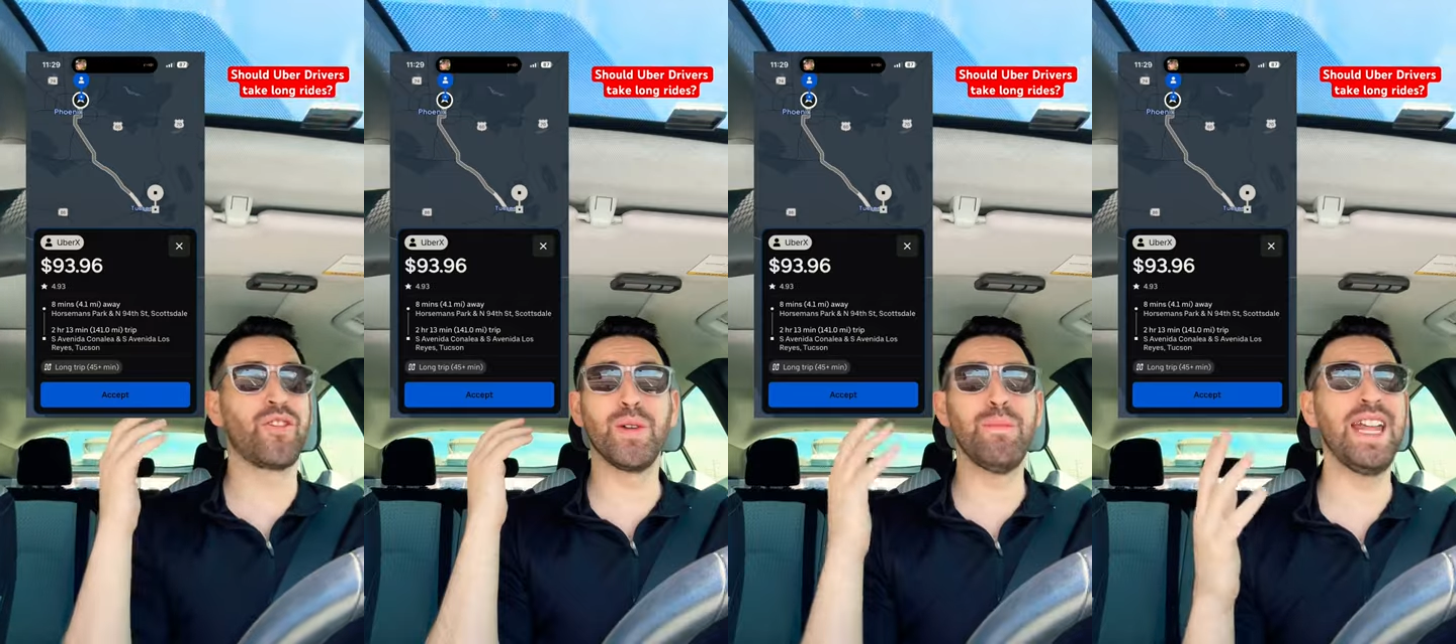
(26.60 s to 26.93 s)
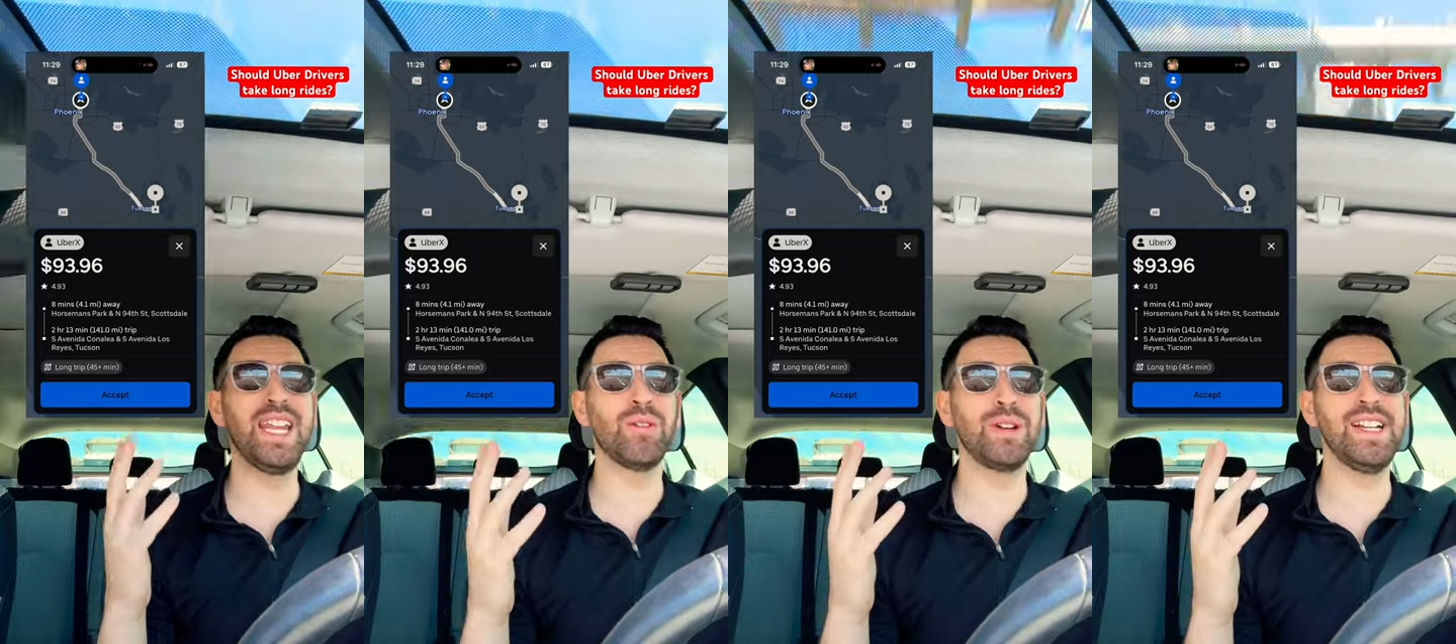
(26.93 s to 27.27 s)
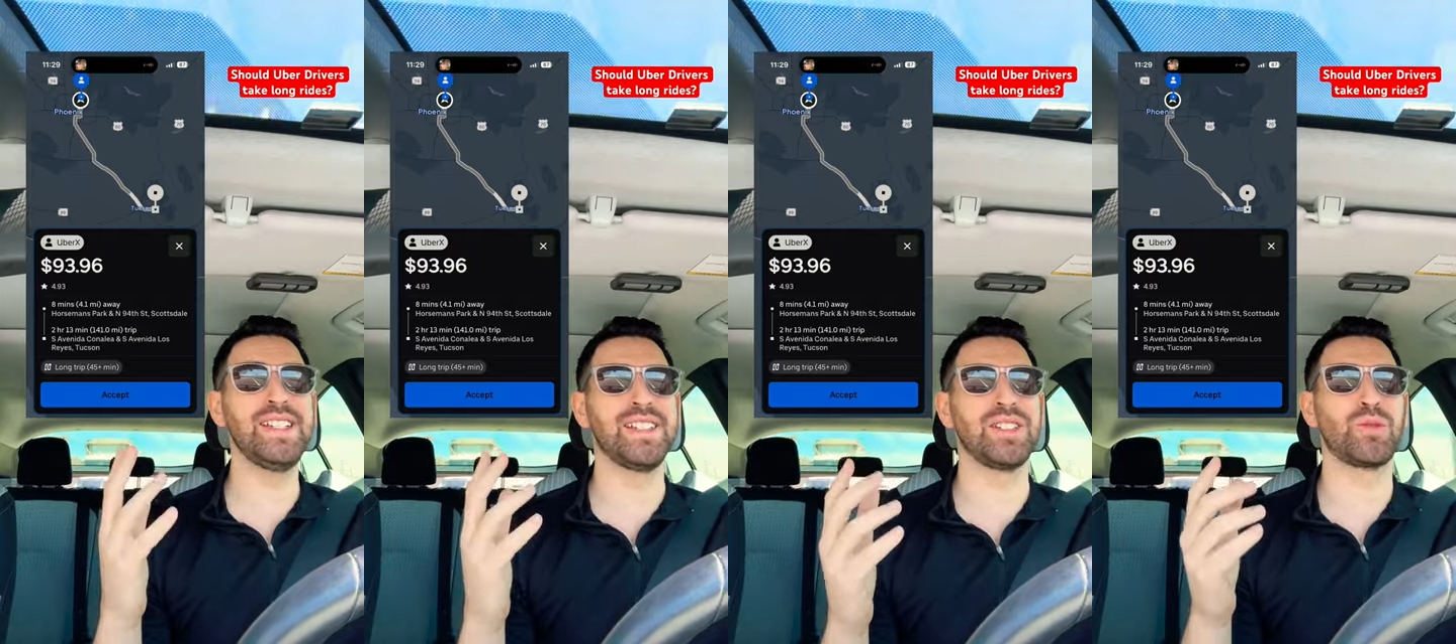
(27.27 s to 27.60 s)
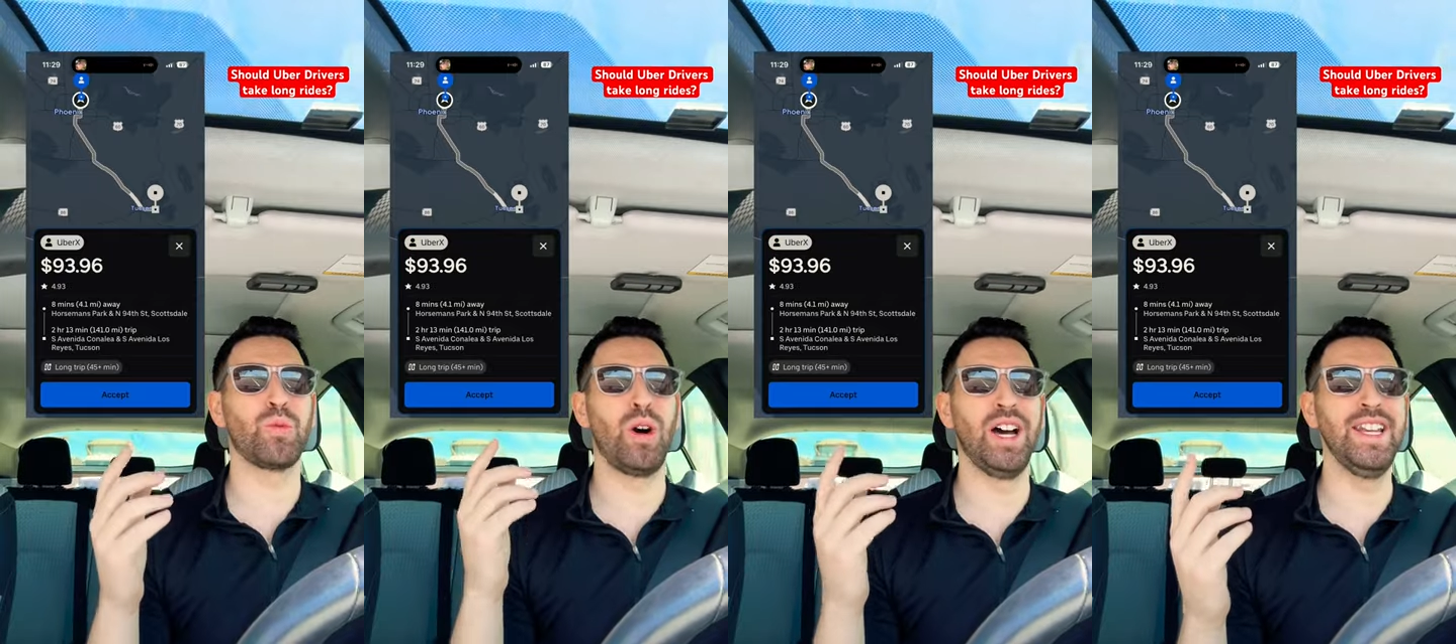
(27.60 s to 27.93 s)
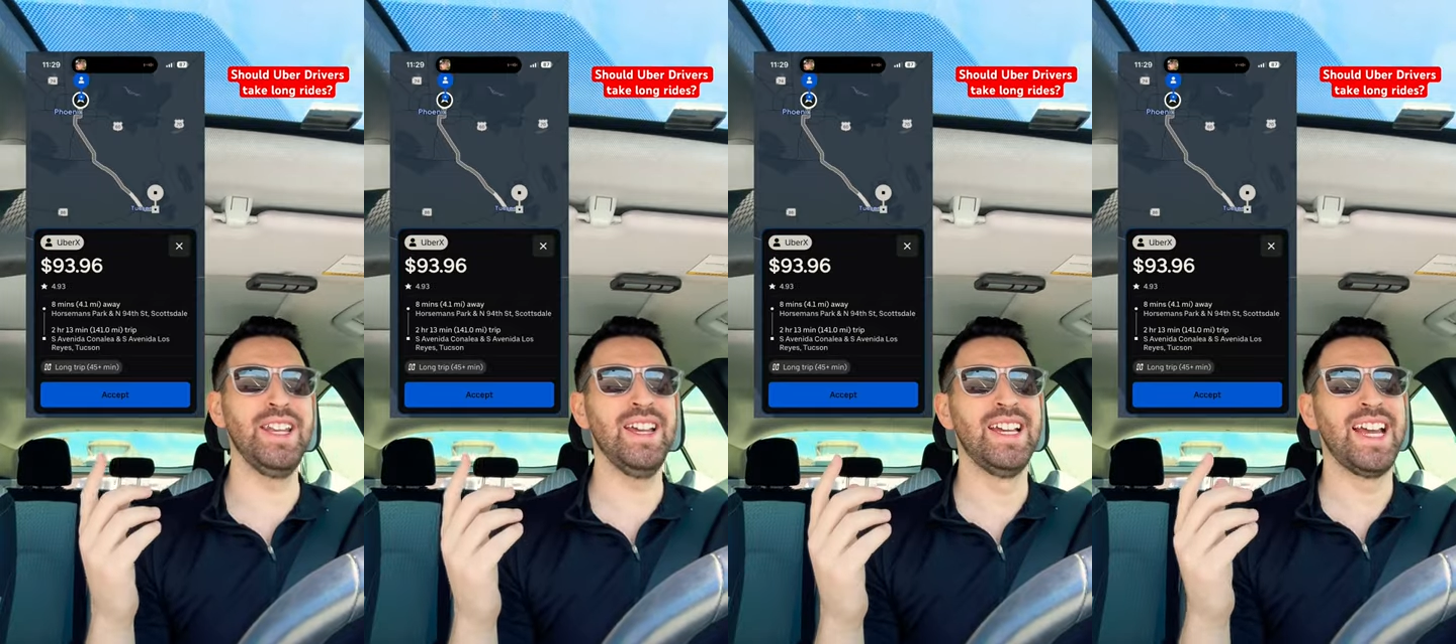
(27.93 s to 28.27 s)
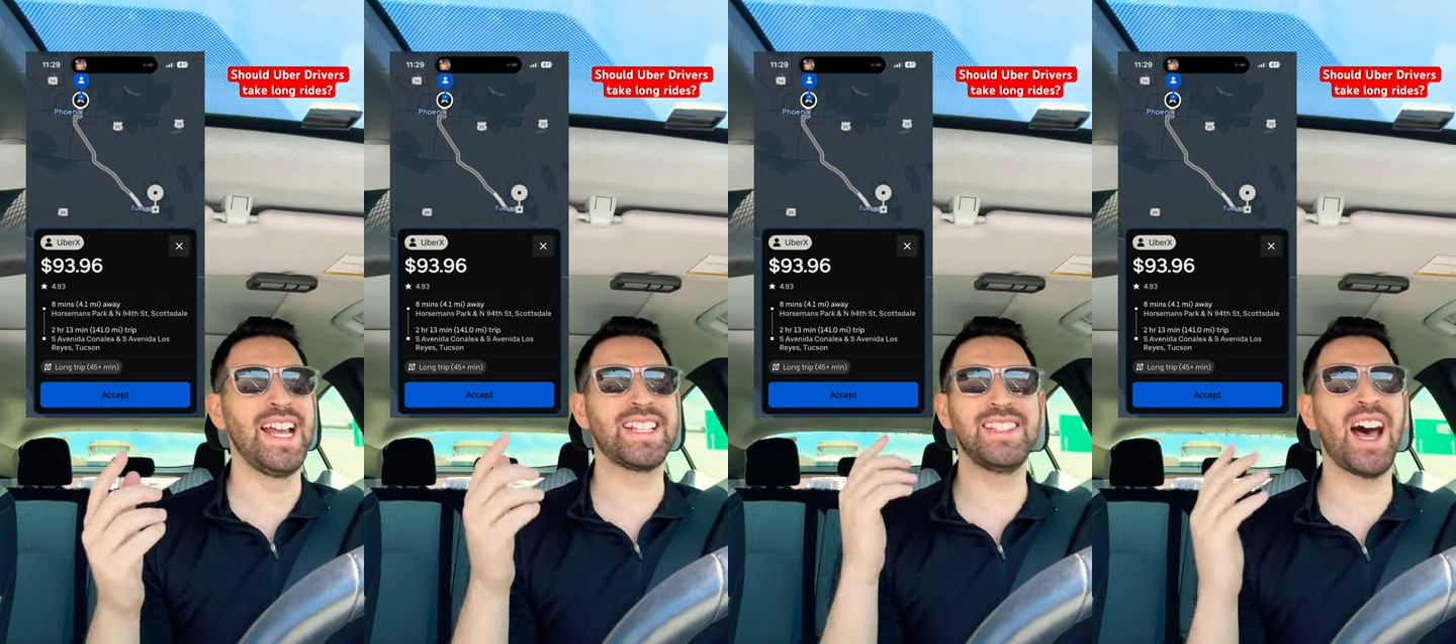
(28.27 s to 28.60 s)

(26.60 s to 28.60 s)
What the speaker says: many reasons. One, it's